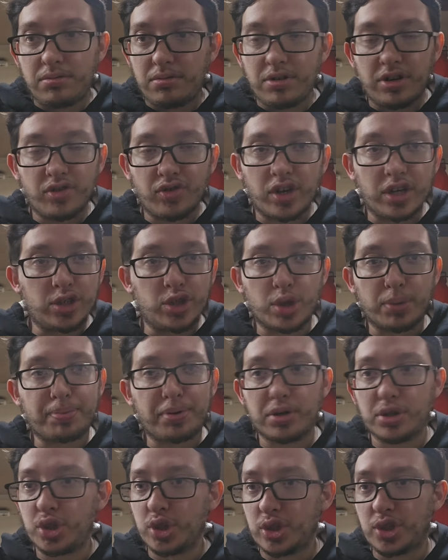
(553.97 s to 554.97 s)
Unless you're
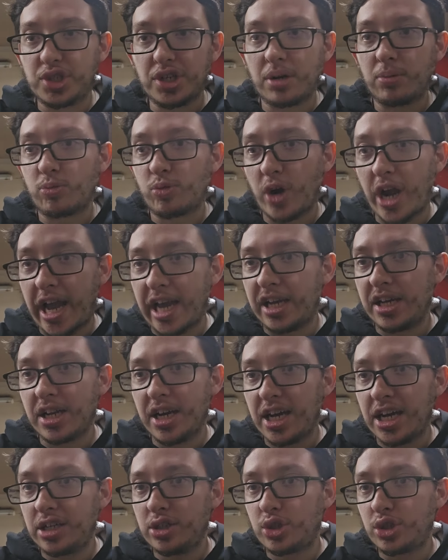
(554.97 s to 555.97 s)
pushing something ragged
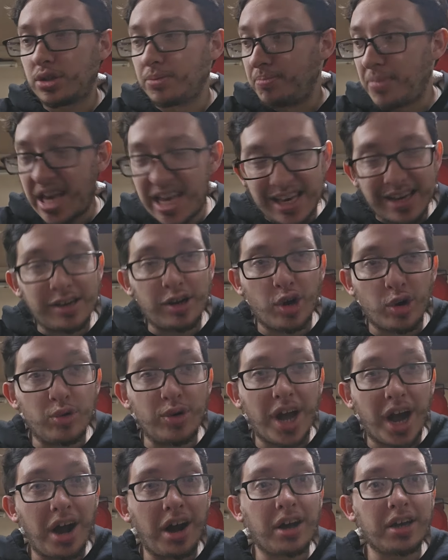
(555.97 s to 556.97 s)
edge to make it go
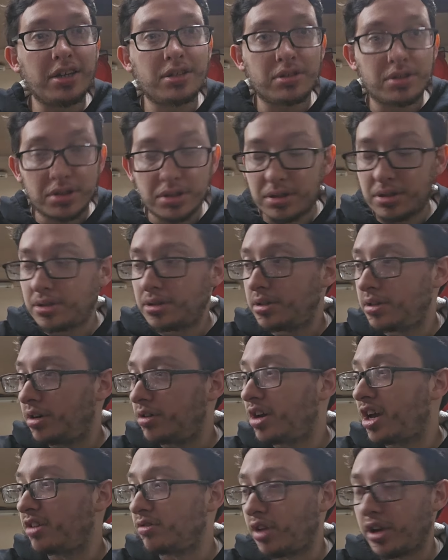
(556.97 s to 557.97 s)
9s.
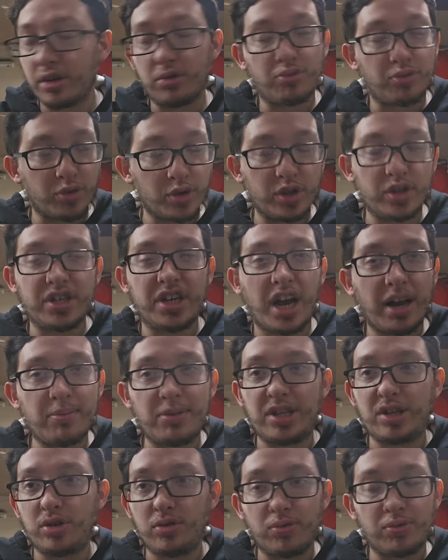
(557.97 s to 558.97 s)
And like really, I
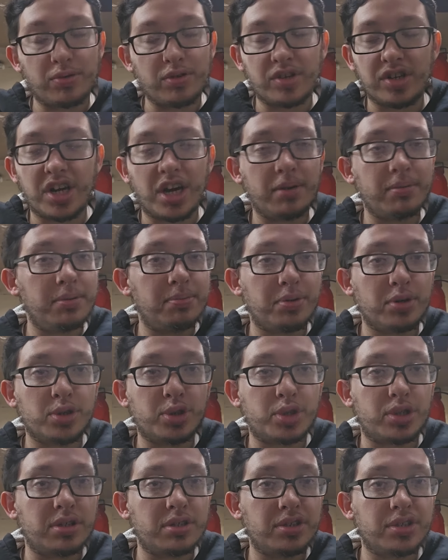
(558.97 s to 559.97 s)
mean, you really got to be
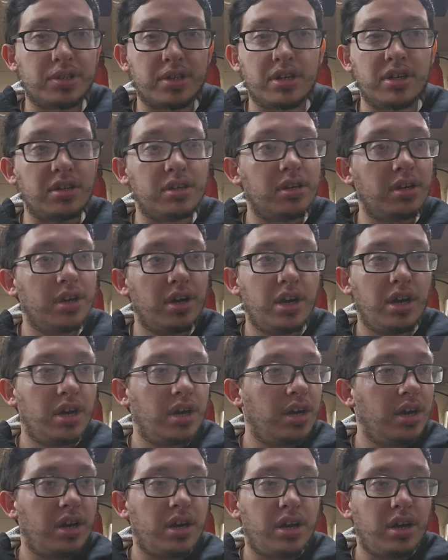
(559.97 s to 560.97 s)
pushing this thing.
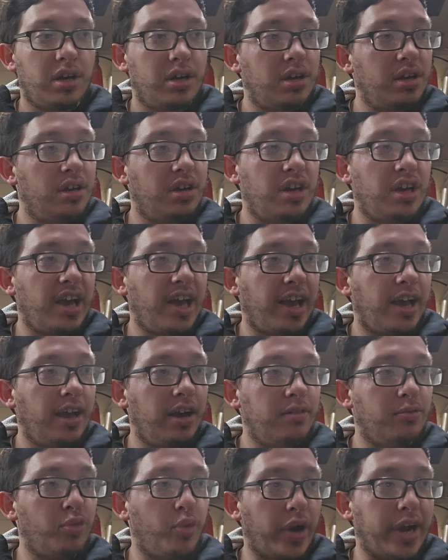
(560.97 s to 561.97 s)

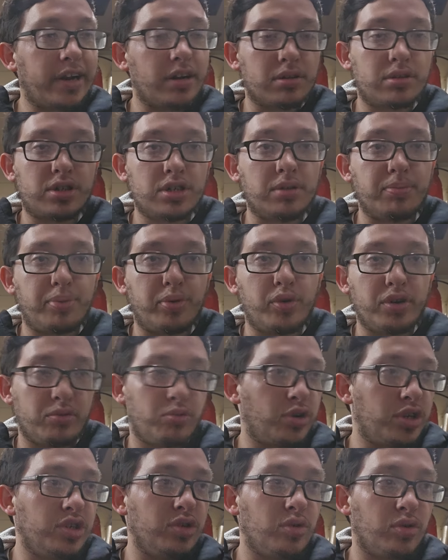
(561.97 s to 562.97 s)
Where to the point
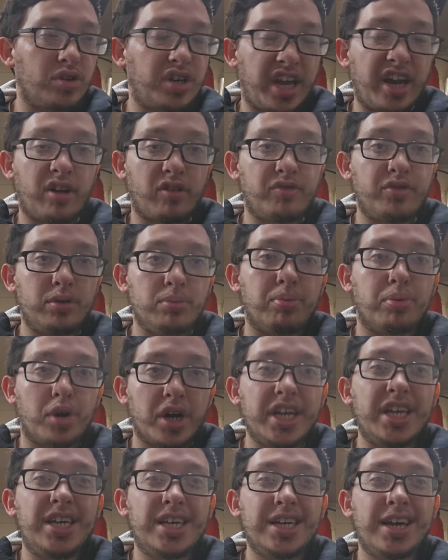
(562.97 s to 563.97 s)
where you don't care if you
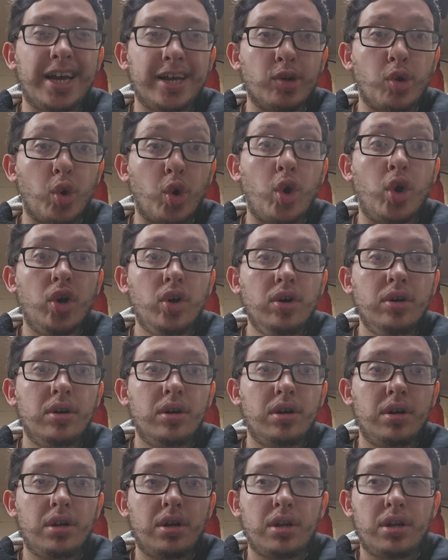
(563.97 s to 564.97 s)
break it at all.
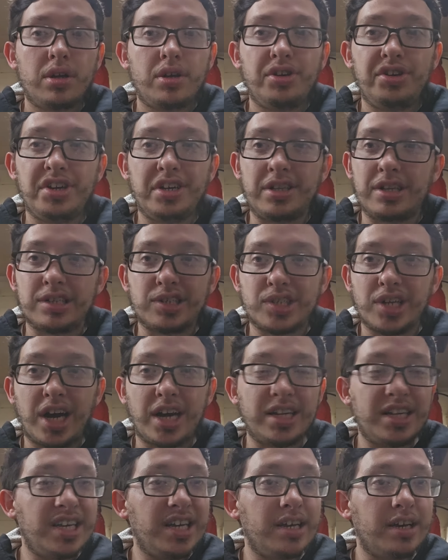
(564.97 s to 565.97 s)
It does not
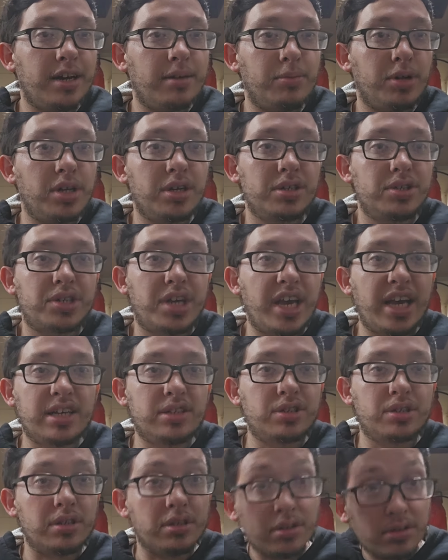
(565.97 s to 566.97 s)
need an M.L.S.
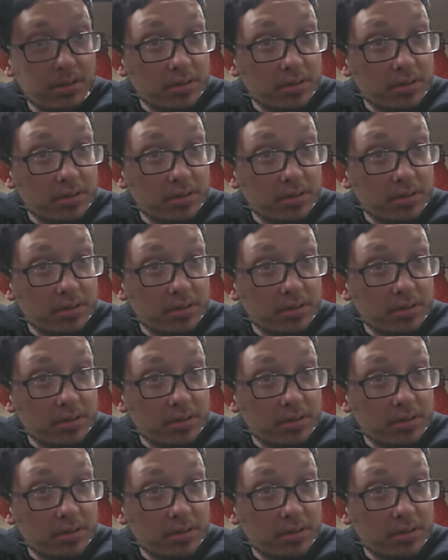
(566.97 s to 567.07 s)
gasket.